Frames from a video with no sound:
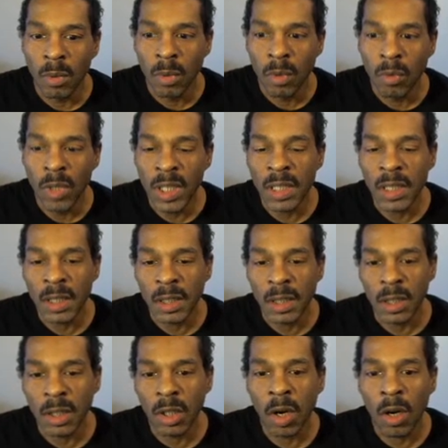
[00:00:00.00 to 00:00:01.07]
recently
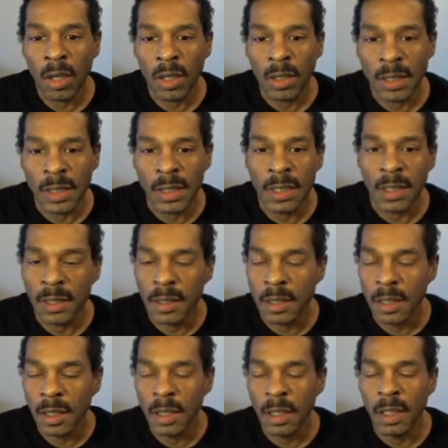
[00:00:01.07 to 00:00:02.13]
started since
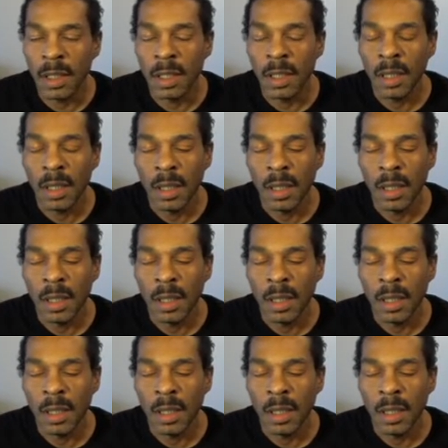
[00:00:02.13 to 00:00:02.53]
the